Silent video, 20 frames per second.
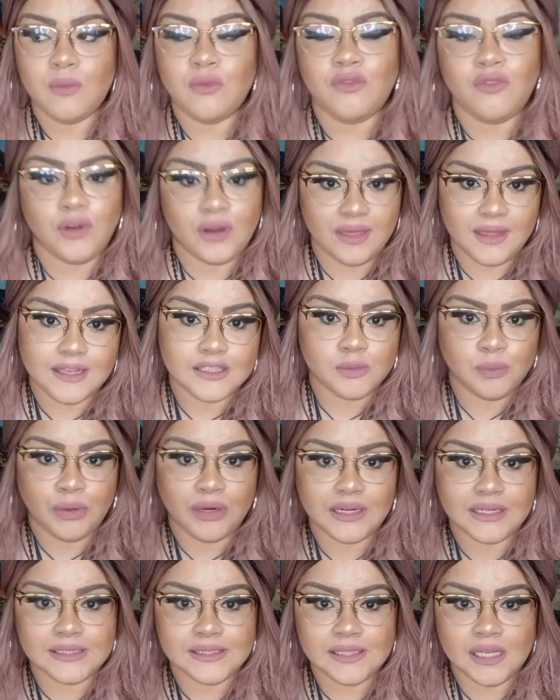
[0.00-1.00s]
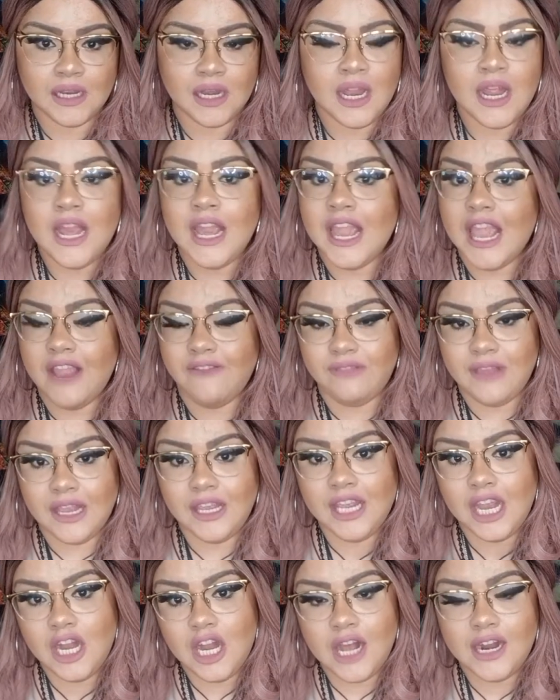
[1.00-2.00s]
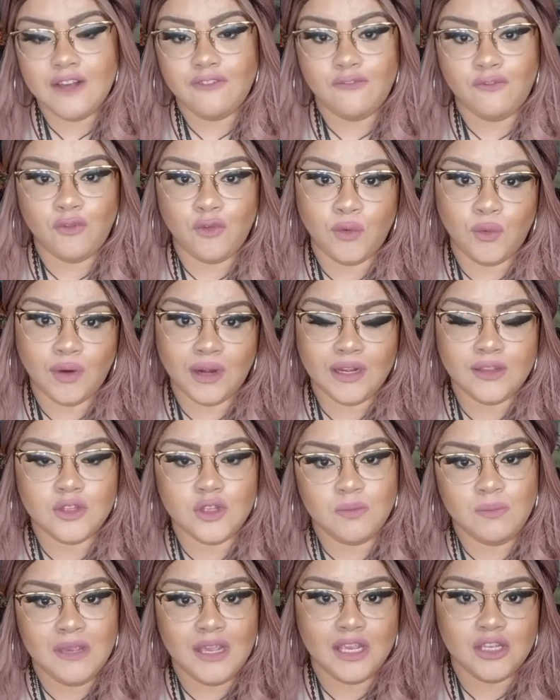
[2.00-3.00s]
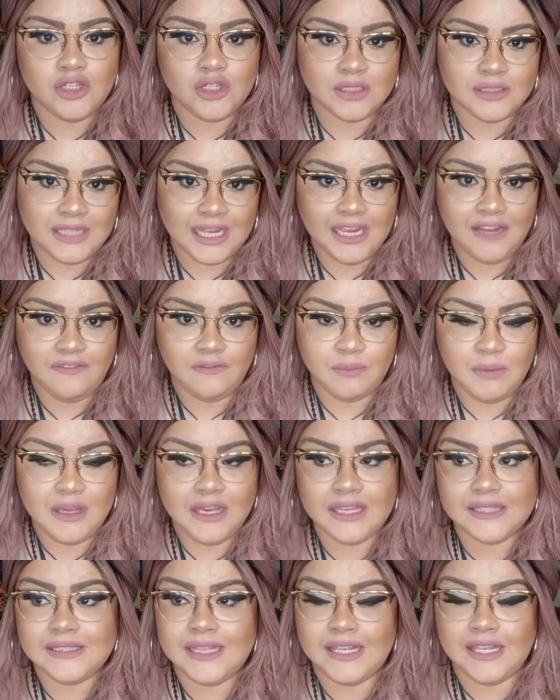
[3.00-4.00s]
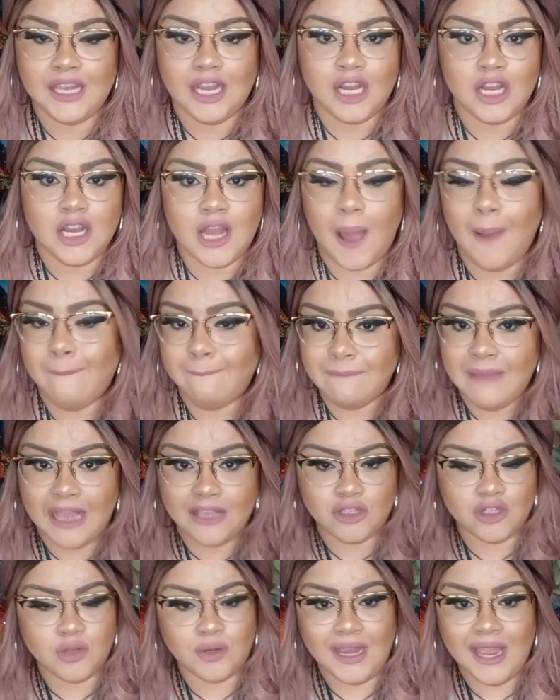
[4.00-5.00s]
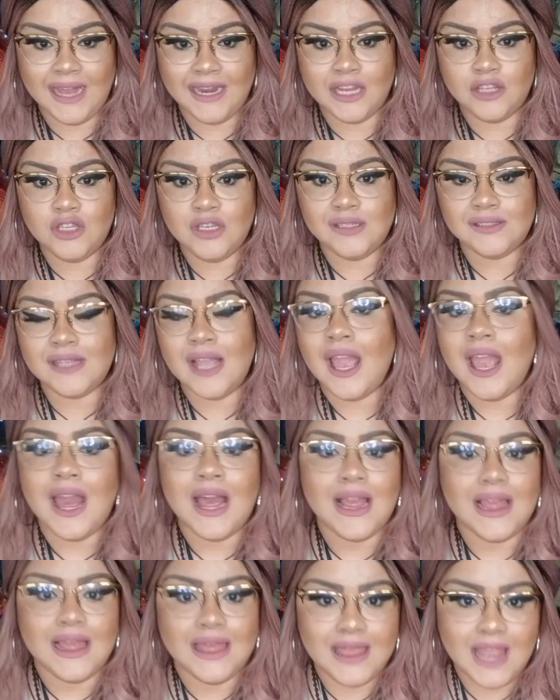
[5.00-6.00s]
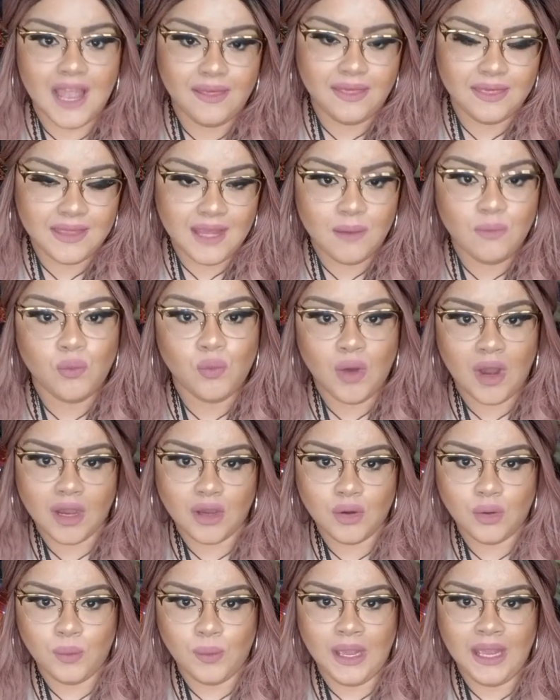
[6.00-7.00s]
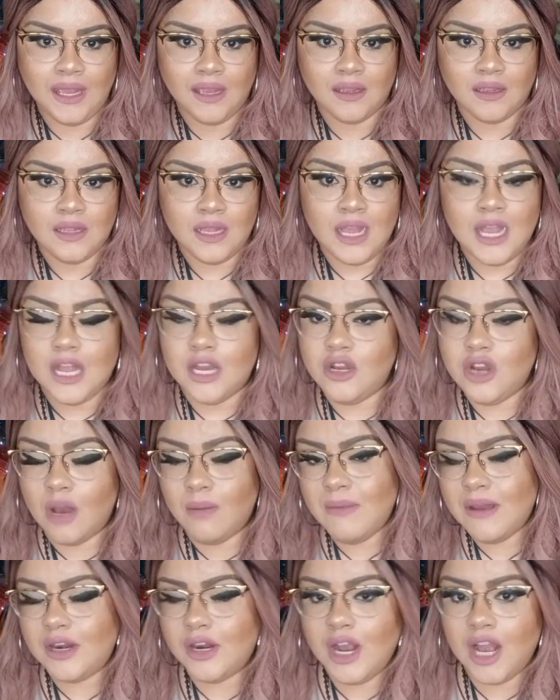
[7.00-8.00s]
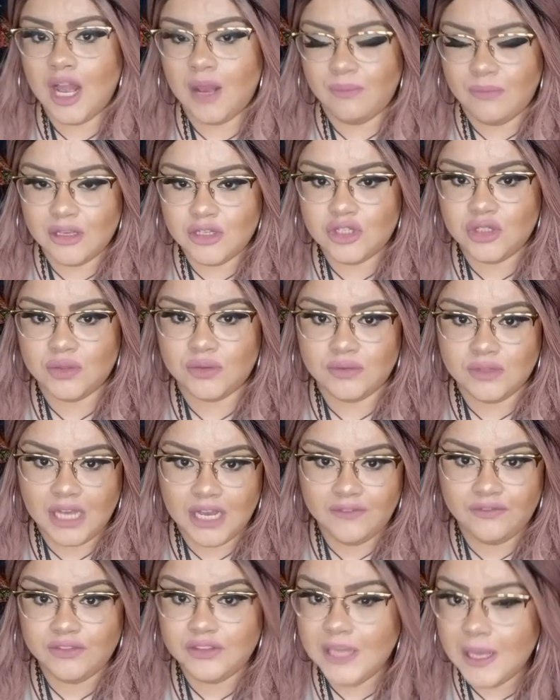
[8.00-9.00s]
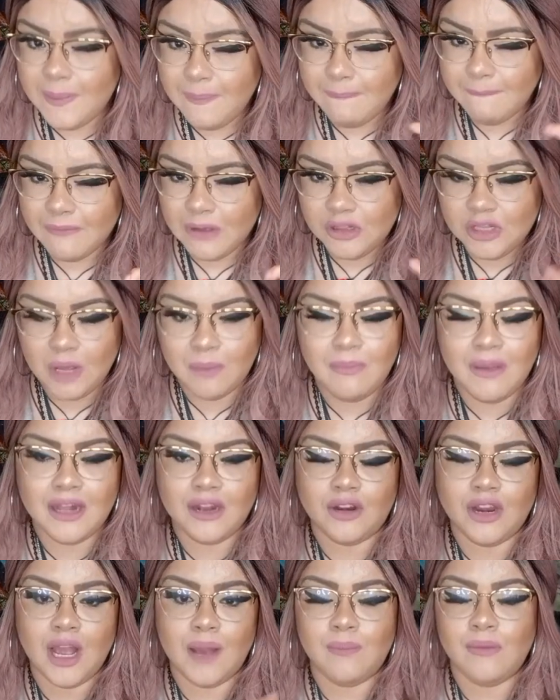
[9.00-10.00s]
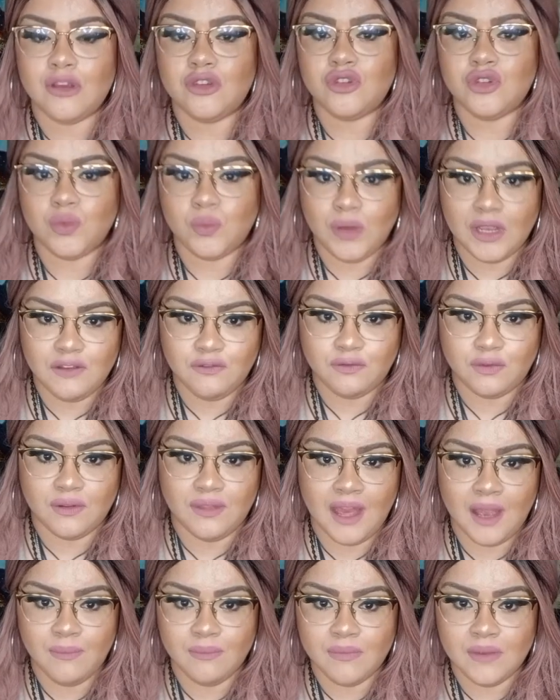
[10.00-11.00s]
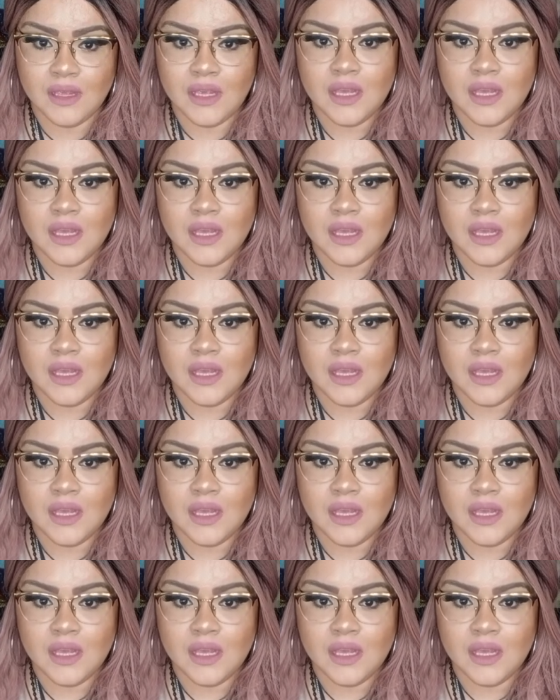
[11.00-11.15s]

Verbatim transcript: for this person. If they cannot afford to be in your life because they cannot match your energies, let them walk away. No matter how much you love them, no matter how much you wait for them.